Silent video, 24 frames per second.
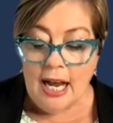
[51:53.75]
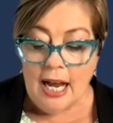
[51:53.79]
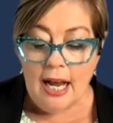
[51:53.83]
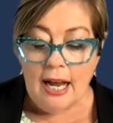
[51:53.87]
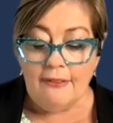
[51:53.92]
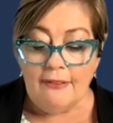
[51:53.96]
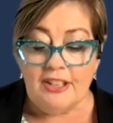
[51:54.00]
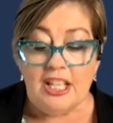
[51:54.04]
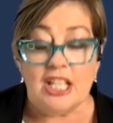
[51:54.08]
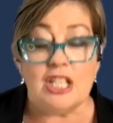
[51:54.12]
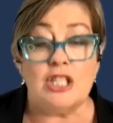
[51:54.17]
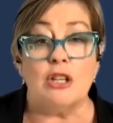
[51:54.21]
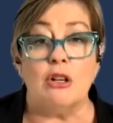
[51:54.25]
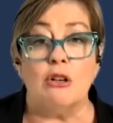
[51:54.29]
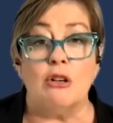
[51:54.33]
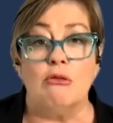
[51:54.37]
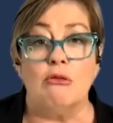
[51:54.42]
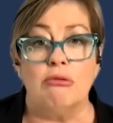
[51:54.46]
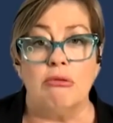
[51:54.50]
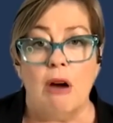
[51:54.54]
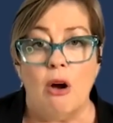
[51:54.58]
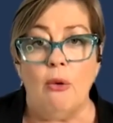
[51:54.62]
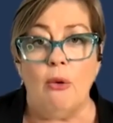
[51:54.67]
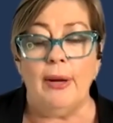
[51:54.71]
of this
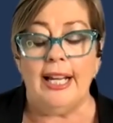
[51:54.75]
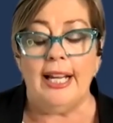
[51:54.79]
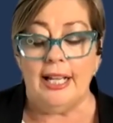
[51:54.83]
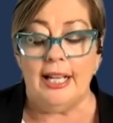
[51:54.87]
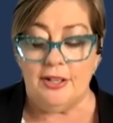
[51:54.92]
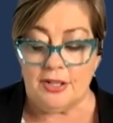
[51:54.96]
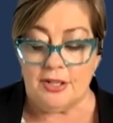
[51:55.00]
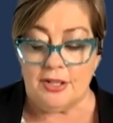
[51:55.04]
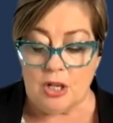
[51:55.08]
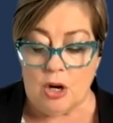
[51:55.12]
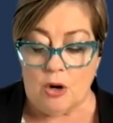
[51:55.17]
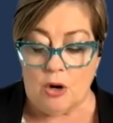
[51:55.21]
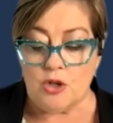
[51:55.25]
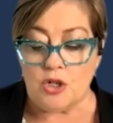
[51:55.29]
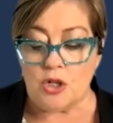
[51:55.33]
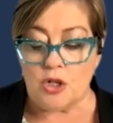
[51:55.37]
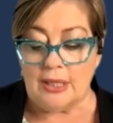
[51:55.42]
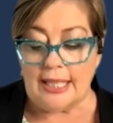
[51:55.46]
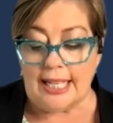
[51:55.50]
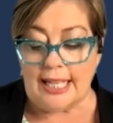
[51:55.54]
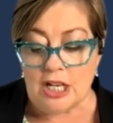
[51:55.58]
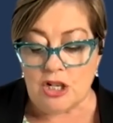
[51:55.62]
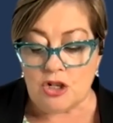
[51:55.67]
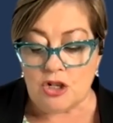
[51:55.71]
growing
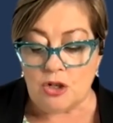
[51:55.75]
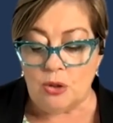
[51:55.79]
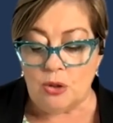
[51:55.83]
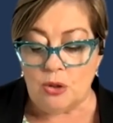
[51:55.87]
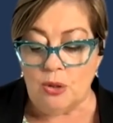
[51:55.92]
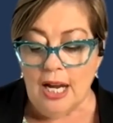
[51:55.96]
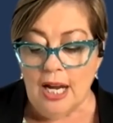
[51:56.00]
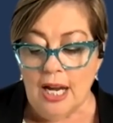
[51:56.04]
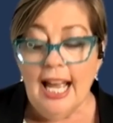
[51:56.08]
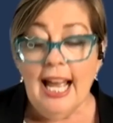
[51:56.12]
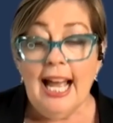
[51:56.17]
social issue,